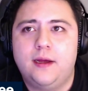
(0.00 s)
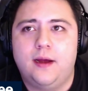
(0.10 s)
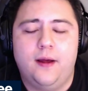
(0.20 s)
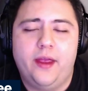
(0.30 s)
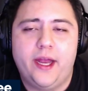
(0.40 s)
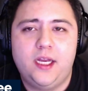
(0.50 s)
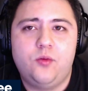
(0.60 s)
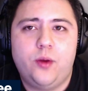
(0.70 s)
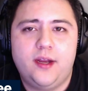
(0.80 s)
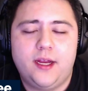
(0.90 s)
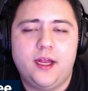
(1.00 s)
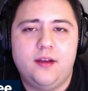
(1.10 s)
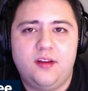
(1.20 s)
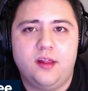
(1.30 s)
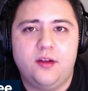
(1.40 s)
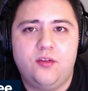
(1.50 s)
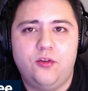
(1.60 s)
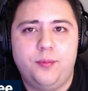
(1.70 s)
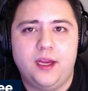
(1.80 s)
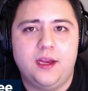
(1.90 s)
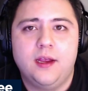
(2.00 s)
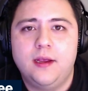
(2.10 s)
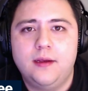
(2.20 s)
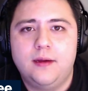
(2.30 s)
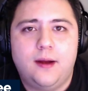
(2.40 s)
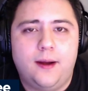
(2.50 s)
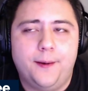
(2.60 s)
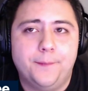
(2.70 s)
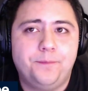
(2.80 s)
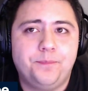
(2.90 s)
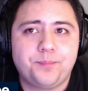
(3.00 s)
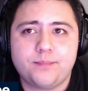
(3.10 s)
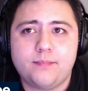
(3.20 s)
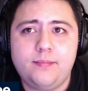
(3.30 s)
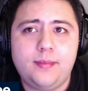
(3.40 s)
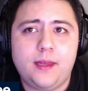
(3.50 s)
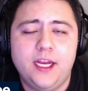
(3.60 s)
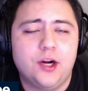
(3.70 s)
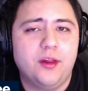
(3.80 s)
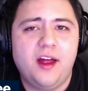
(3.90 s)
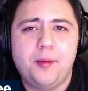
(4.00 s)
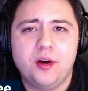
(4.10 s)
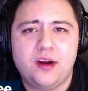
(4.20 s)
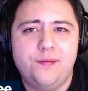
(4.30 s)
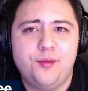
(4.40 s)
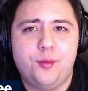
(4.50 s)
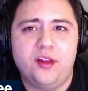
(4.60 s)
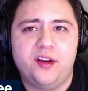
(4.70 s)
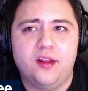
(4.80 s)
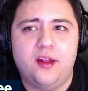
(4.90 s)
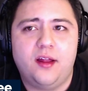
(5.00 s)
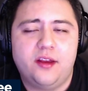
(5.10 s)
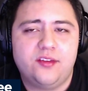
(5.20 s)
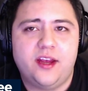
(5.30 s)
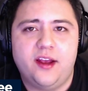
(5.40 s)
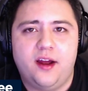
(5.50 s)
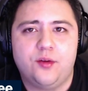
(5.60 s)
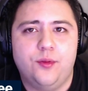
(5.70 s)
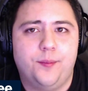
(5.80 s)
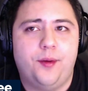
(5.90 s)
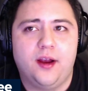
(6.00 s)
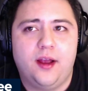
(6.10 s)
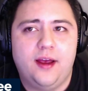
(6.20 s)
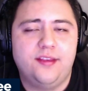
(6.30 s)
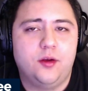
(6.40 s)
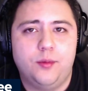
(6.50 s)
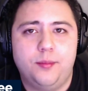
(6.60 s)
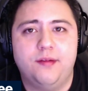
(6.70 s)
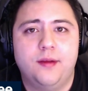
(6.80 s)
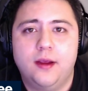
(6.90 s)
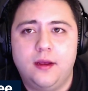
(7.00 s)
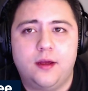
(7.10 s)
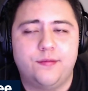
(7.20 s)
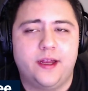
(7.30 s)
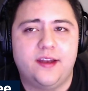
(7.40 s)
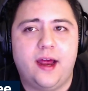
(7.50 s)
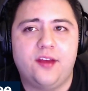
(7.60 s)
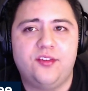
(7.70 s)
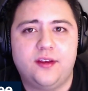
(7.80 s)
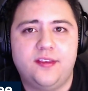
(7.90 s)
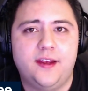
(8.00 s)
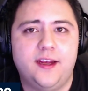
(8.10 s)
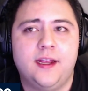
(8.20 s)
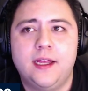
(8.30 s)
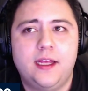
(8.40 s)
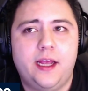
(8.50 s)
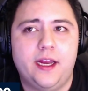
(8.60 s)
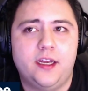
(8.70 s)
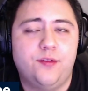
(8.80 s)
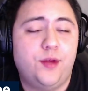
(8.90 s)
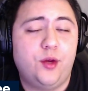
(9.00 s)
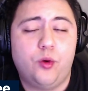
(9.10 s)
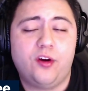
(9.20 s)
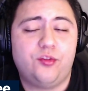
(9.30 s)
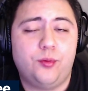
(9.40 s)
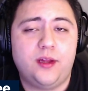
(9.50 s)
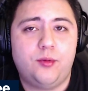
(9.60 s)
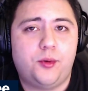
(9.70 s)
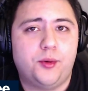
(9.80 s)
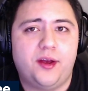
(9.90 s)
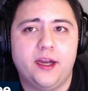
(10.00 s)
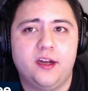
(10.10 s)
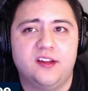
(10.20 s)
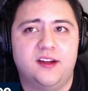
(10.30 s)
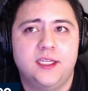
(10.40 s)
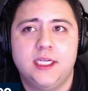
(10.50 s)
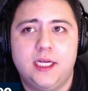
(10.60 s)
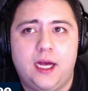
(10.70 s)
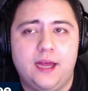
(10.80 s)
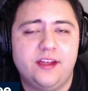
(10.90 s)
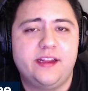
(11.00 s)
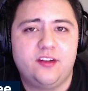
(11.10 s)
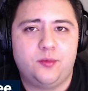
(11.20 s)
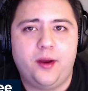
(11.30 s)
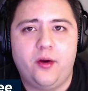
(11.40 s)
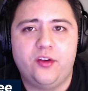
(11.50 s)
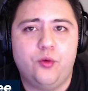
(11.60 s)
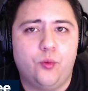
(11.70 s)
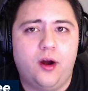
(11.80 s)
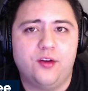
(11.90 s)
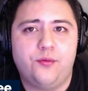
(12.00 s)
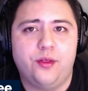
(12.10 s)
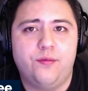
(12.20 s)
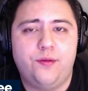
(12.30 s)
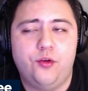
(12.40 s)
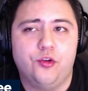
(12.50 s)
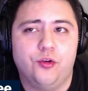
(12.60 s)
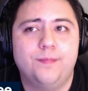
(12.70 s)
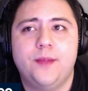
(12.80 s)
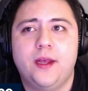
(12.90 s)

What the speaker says: Any way to get Dylan to be you know, a lot more comfortable and a lot less chaotic with the puck, I think would be a fantastic thing. And if he works really well with Heinola, I think that's a pairing to watch for the future.